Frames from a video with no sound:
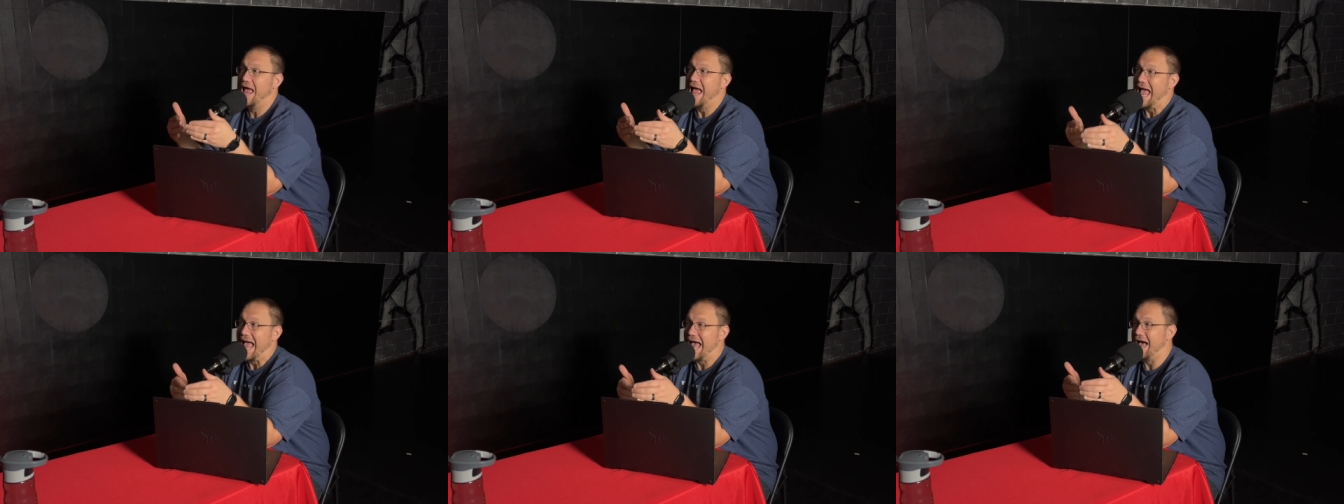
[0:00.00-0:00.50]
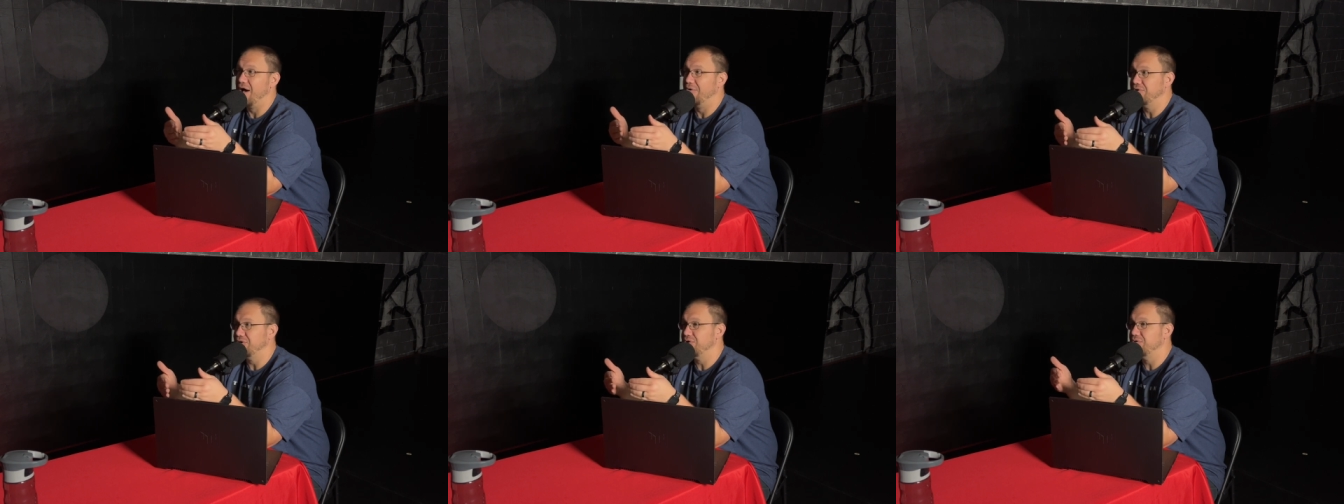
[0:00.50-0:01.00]
how
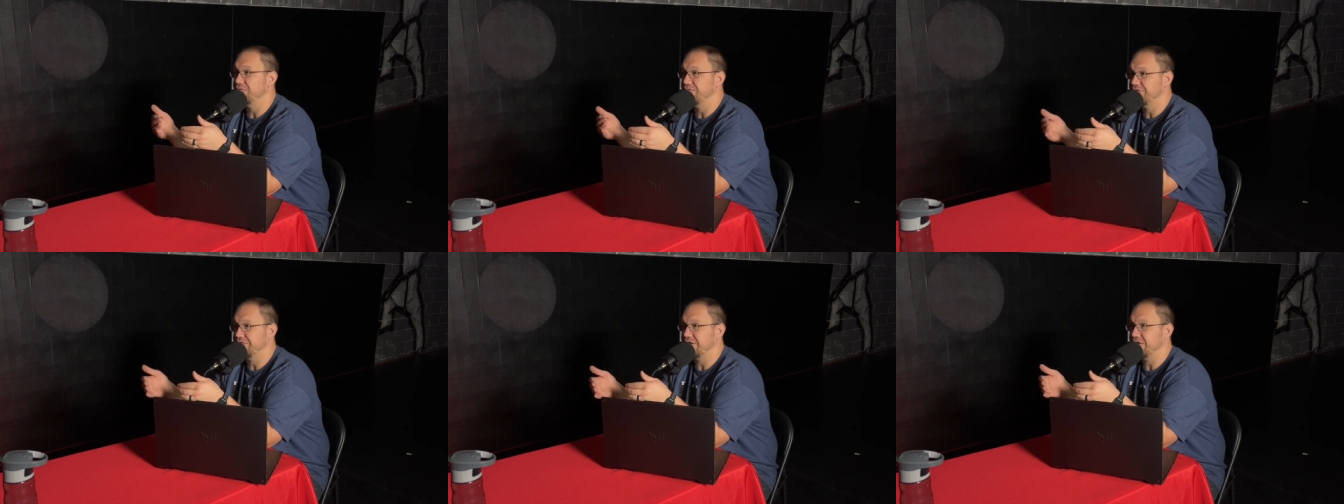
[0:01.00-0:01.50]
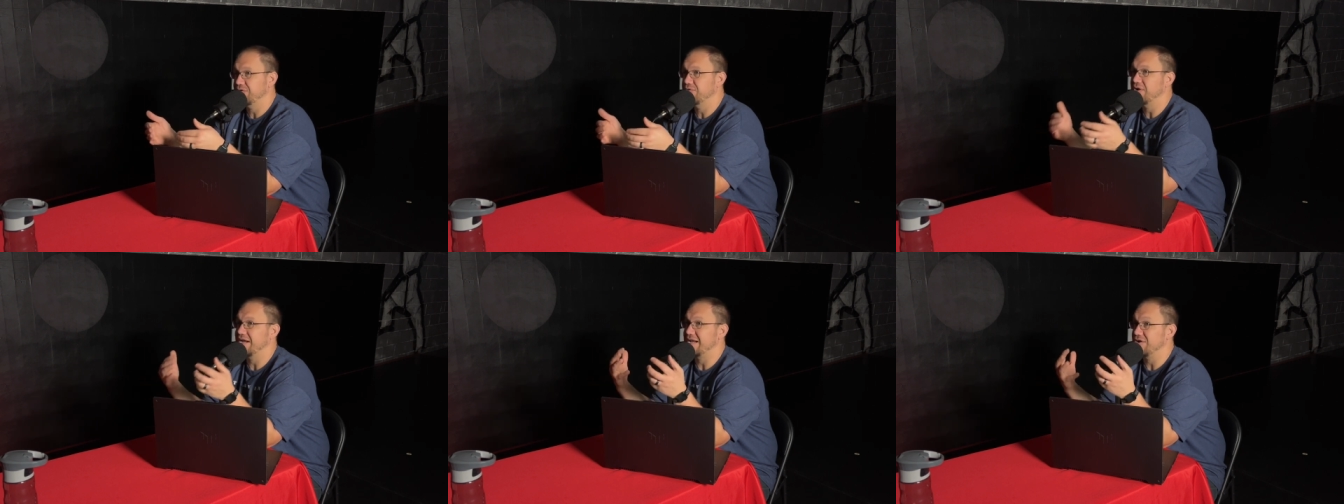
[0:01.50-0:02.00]
you feel
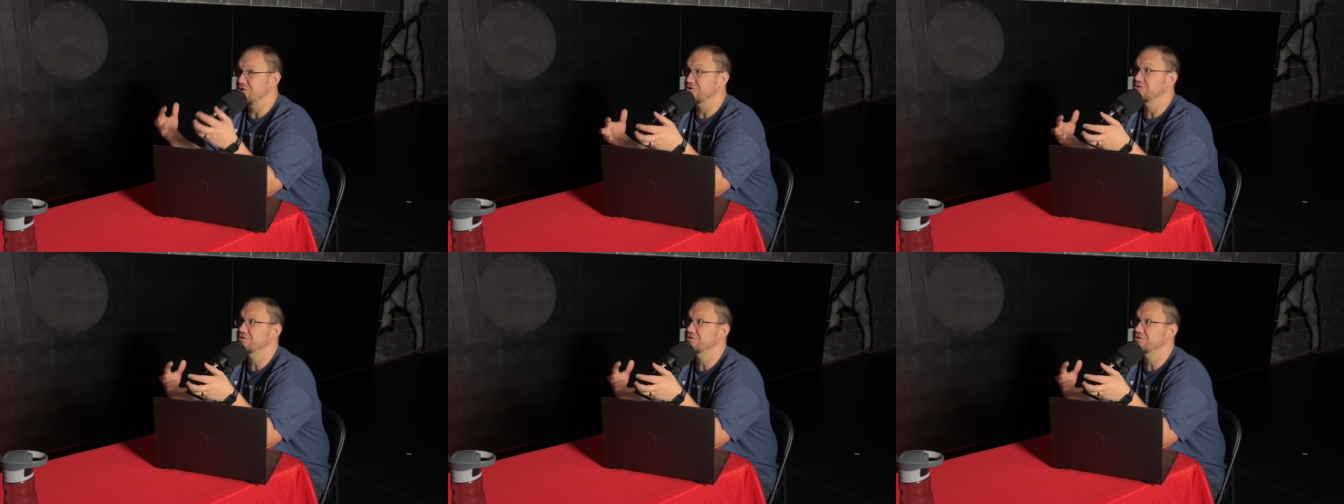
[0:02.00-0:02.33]
and your